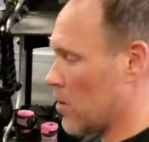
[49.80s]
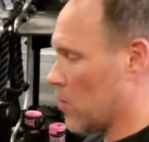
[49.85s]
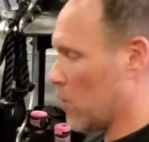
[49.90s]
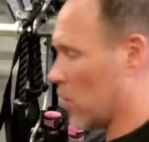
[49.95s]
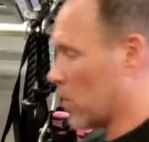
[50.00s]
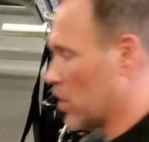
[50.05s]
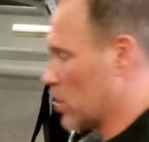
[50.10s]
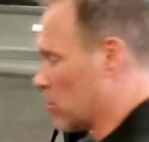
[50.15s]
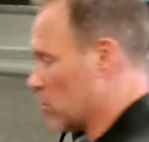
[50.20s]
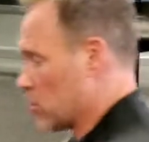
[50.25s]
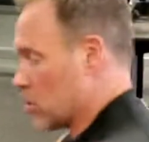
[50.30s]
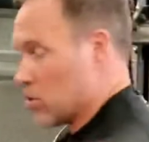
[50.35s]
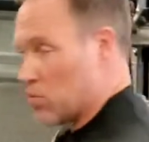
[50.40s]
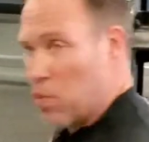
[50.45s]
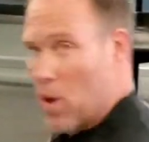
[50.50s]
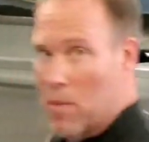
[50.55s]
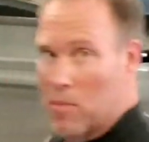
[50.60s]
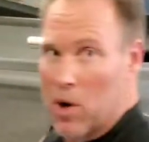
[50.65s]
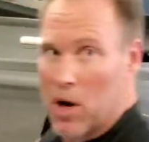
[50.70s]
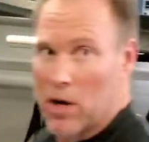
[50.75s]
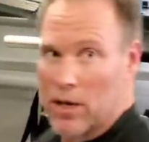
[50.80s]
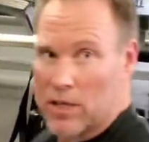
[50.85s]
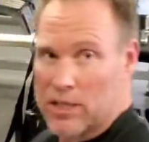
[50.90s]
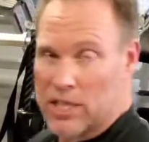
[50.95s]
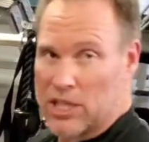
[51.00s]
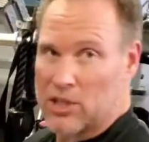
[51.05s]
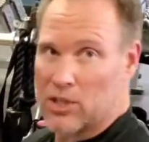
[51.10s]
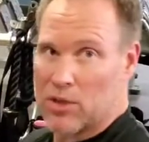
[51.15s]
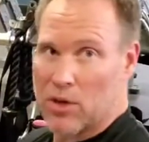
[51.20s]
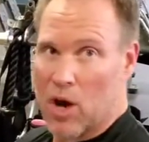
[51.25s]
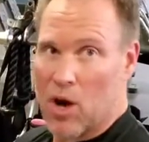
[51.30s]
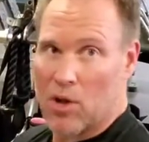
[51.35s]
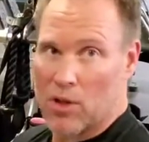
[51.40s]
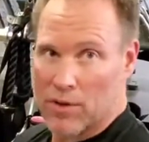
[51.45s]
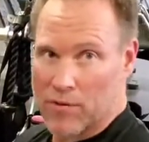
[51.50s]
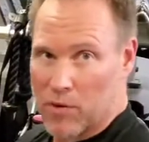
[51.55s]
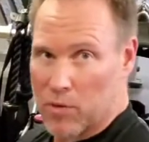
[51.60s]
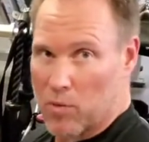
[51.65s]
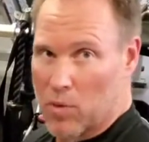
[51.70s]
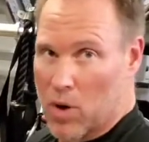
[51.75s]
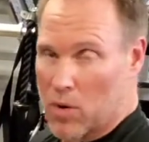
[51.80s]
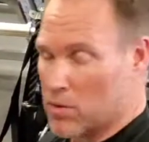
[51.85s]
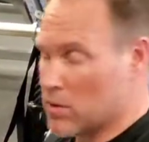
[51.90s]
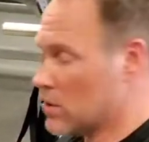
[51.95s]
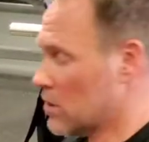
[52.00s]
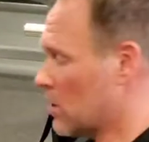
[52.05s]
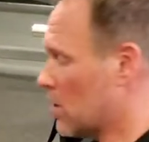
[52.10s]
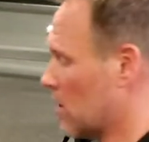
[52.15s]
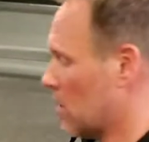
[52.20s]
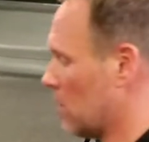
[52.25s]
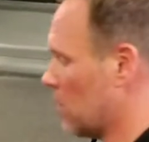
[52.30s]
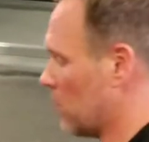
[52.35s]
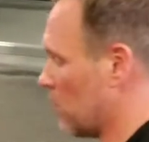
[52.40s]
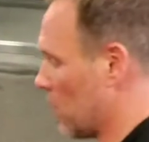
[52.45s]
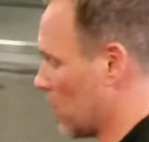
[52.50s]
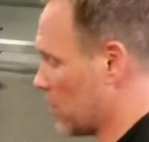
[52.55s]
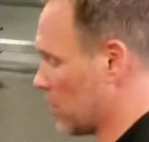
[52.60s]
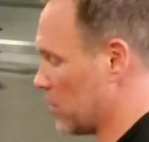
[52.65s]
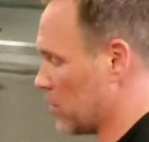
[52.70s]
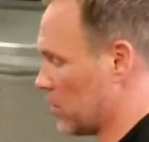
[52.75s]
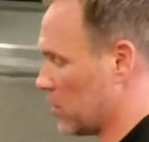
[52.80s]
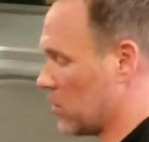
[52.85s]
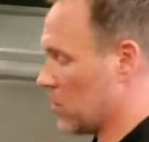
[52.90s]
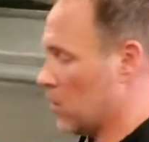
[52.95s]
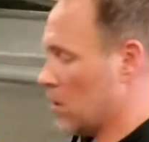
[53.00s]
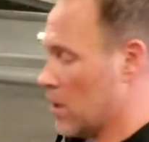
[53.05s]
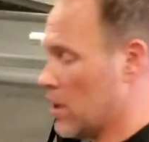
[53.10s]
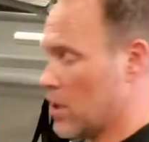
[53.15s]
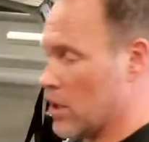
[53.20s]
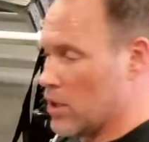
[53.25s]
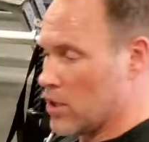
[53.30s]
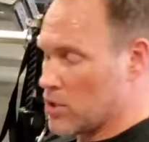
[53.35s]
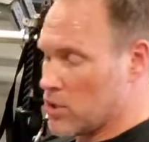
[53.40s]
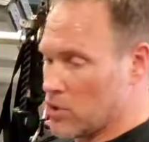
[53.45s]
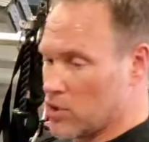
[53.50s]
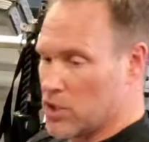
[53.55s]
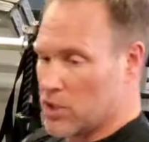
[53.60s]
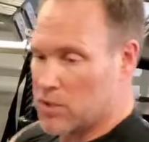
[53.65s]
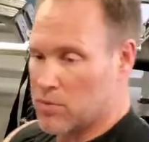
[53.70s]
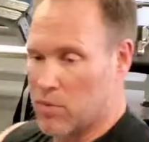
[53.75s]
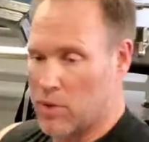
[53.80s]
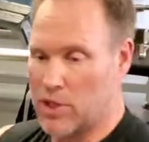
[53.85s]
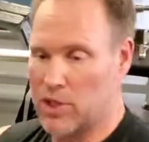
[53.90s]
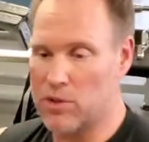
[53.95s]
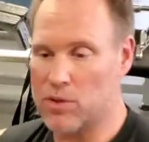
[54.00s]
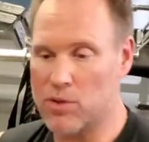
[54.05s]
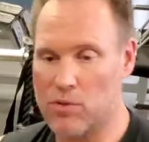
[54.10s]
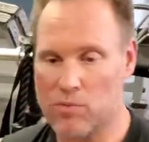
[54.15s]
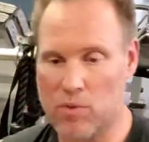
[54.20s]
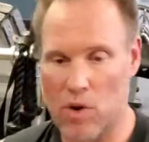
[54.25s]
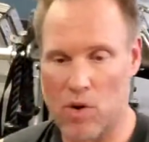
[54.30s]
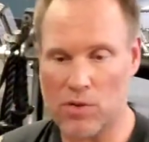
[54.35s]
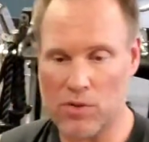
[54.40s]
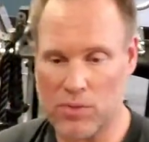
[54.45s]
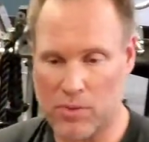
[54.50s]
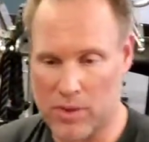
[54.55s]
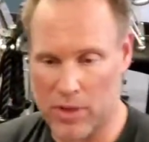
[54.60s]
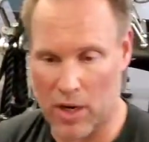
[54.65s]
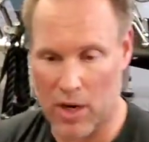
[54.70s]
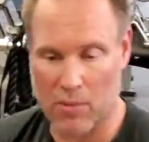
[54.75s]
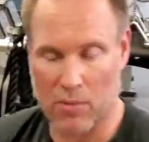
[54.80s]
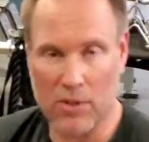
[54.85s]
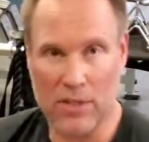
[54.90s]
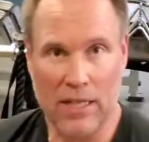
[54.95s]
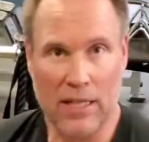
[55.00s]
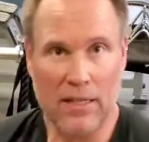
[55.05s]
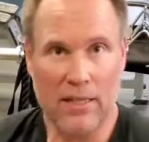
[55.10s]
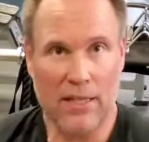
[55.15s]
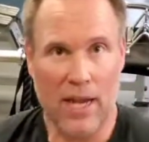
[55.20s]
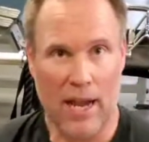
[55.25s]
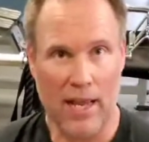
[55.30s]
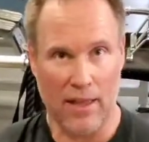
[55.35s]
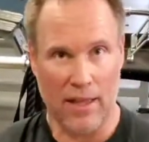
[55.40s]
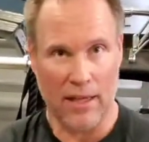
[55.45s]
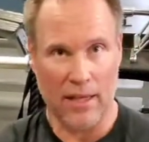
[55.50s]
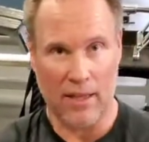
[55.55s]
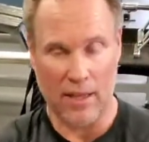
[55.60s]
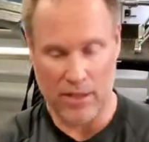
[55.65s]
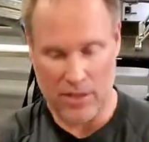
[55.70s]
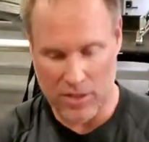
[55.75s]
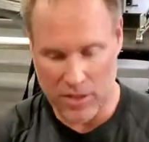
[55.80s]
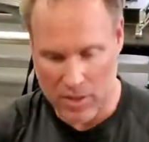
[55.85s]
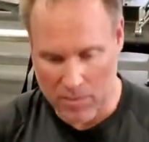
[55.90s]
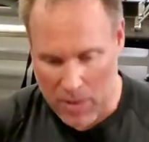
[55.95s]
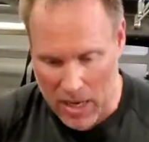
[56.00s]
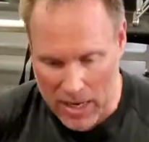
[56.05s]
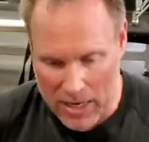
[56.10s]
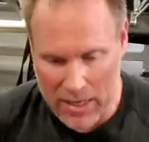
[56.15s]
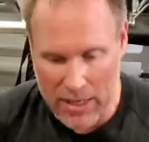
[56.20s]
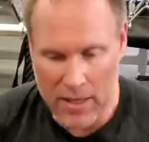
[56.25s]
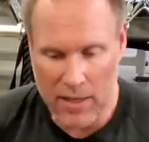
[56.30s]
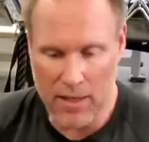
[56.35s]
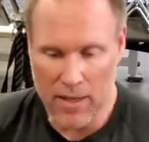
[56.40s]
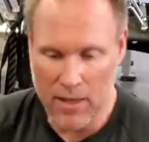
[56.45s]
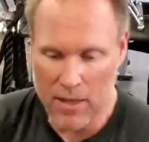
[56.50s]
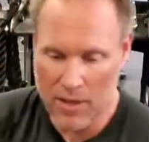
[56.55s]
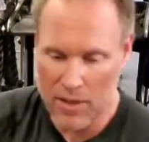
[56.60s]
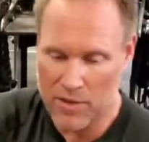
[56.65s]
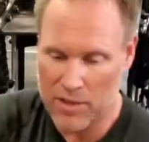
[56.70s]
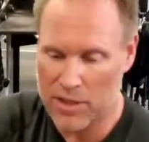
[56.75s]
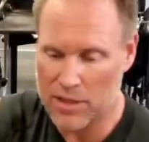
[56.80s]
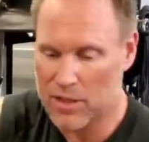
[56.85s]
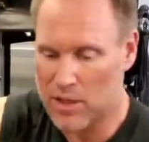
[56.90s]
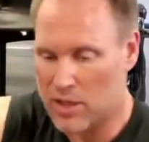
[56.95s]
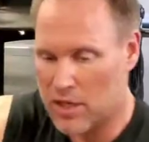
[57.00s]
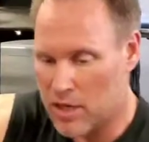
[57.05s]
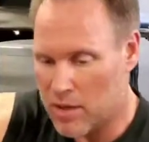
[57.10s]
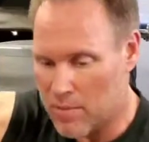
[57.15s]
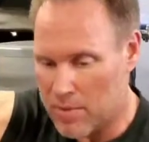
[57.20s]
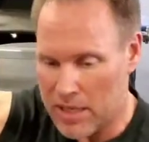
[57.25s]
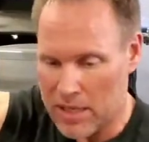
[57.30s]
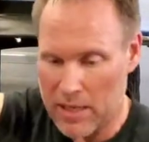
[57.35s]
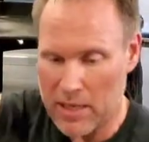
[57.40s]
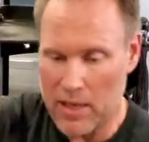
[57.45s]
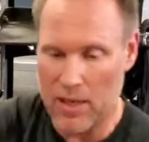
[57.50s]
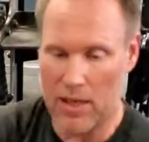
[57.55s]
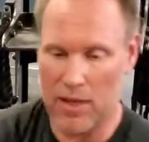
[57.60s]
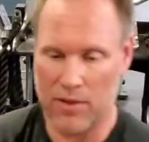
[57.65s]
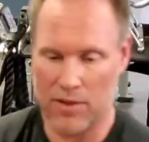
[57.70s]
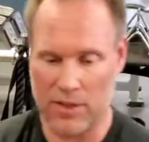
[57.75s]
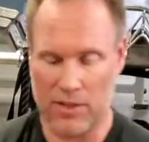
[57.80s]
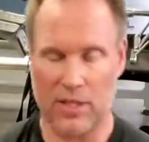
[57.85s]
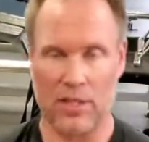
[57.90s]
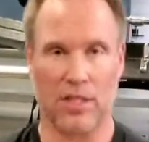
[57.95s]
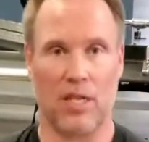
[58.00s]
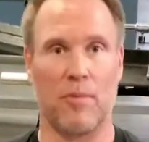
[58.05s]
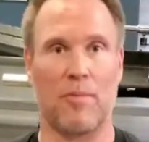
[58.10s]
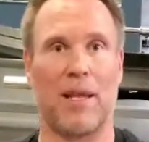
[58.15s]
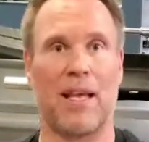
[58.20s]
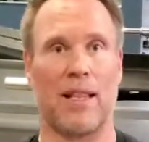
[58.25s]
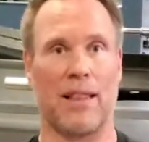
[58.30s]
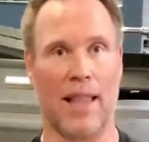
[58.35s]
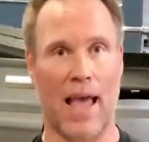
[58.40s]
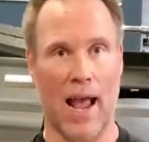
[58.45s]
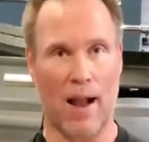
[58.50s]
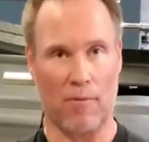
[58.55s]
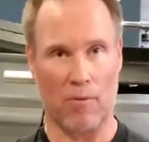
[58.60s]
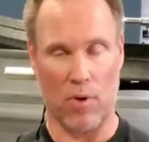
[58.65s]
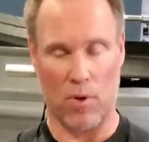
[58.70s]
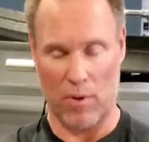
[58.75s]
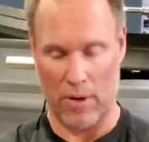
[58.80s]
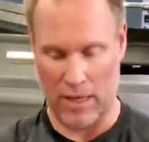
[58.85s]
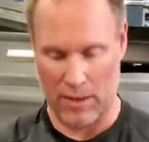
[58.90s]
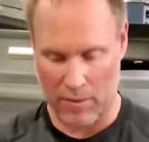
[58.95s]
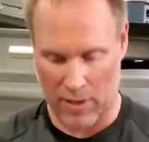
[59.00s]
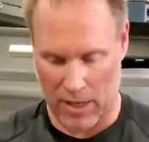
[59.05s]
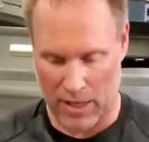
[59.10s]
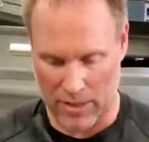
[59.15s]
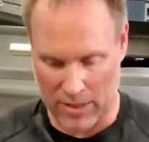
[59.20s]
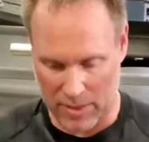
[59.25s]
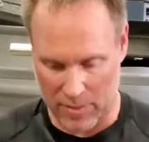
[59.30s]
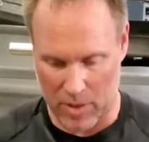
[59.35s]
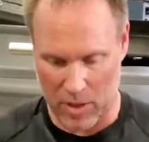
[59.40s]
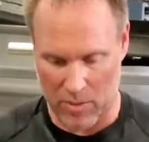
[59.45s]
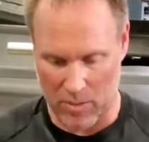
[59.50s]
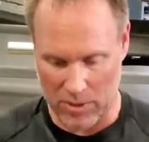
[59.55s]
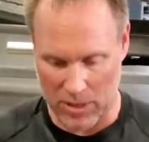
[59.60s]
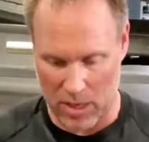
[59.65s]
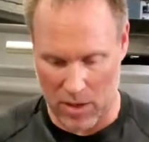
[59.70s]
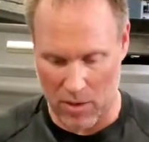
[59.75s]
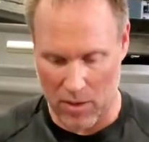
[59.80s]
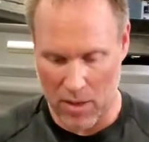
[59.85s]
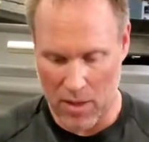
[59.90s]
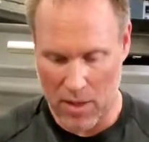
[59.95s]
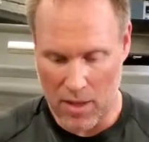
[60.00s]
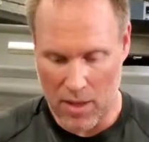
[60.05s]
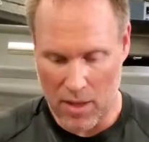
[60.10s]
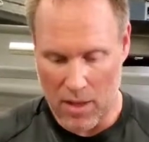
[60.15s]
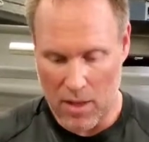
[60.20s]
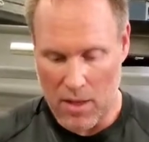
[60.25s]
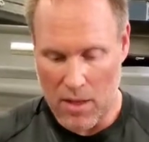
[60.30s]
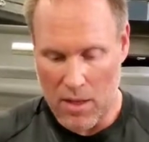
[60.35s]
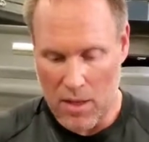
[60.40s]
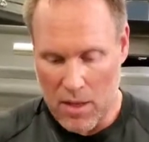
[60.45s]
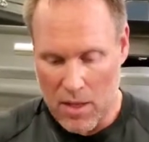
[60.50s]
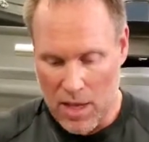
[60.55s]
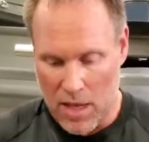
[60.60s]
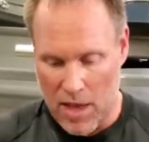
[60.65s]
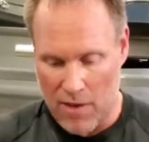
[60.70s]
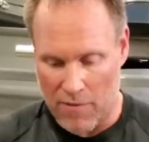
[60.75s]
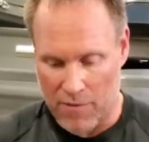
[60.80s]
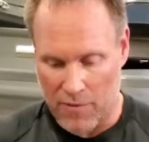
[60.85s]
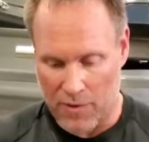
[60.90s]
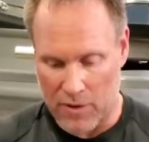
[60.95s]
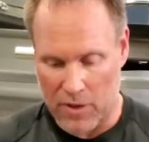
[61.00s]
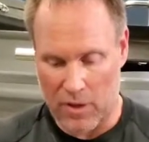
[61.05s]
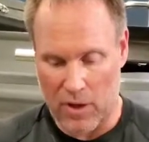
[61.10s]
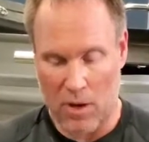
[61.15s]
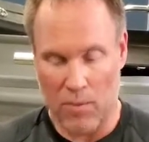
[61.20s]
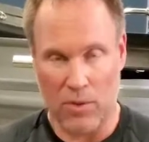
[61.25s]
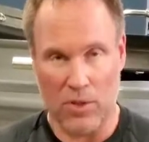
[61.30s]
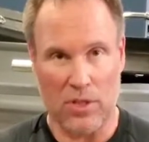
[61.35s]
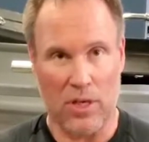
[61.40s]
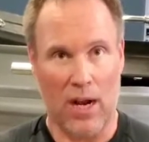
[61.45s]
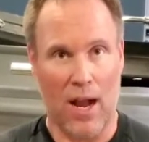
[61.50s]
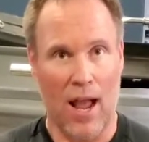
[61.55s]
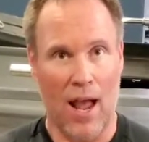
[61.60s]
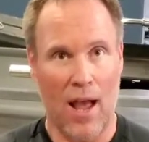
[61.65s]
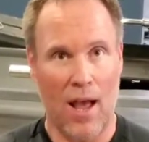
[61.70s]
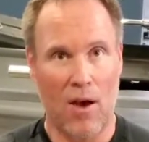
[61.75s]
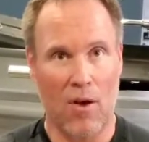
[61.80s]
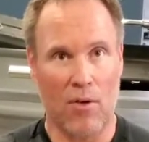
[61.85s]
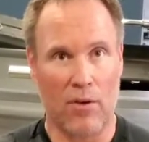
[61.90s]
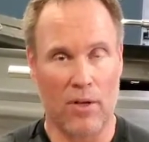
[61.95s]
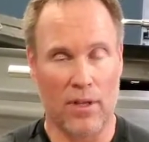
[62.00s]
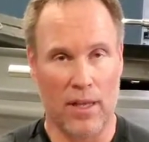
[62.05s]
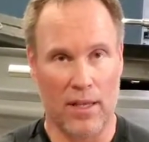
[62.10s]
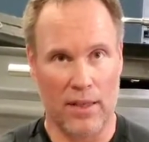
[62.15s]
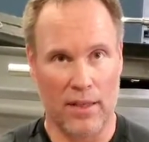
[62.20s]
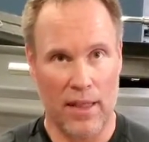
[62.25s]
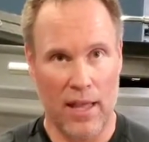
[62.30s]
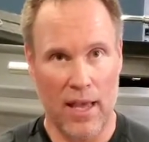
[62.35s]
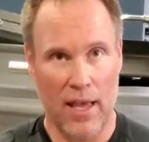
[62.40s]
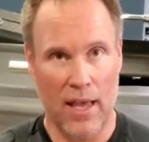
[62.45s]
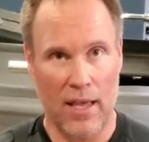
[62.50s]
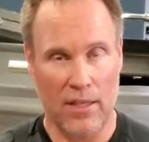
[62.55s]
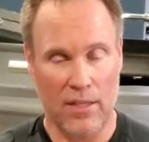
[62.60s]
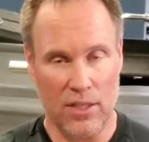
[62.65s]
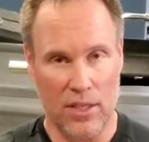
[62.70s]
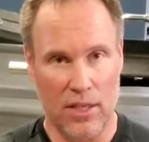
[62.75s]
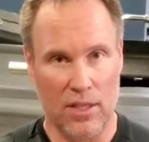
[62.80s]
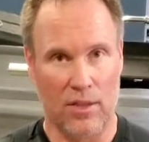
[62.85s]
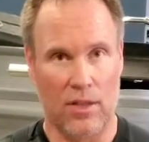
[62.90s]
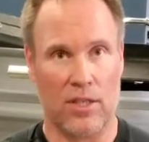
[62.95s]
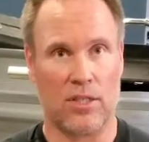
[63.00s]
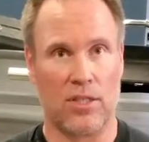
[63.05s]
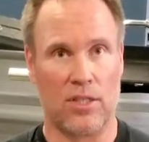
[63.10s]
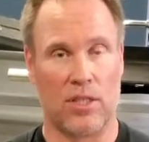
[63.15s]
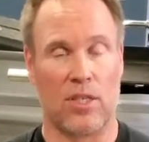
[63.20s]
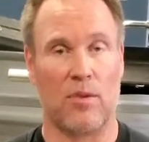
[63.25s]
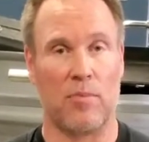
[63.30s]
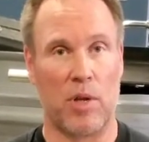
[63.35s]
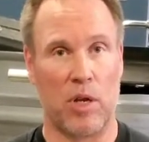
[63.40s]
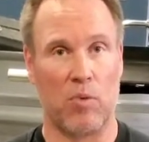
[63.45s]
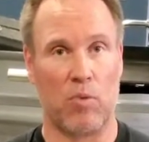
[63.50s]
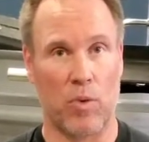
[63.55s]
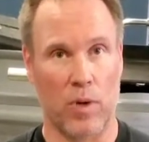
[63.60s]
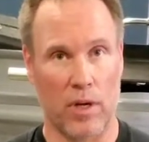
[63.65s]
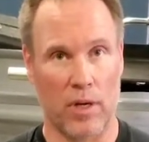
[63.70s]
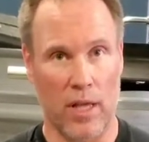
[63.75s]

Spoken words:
we're gonna use just one bar to teach you all different rows. Whether you do, so just when you do rows with your elbows in tight like this to your body, these are gonna be, this is gonna be a lat row anytime your elbow's out. If your elbows are out like this is gonna be a rear